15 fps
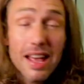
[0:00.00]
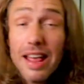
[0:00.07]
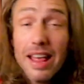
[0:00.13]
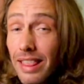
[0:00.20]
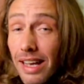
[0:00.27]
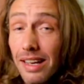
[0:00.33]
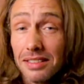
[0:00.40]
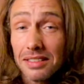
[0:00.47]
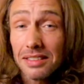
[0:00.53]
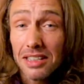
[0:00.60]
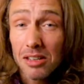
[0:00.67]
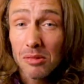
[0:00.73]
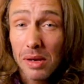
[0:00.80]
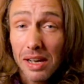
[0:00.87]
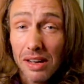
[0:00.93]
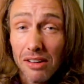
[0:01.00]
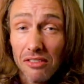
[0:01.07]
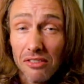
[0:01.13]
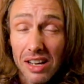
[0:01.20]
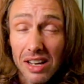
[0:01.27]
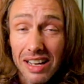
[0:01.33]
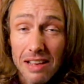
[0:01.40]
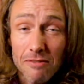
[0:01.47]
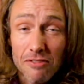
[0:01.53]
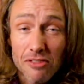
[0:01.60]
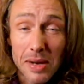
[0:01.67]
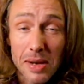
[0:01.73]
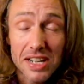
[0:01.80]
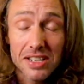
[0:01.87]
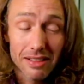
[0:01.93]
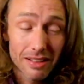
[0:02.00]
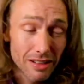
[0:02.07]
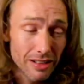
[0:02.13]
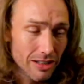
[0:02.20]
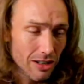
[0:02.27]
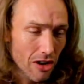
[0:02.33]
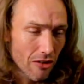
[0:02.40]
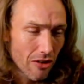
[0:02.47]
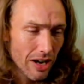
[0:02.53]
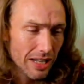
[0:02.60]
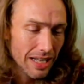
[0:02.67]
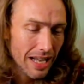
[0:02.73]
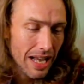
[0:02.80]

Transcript: There's a little bit of information that I digress.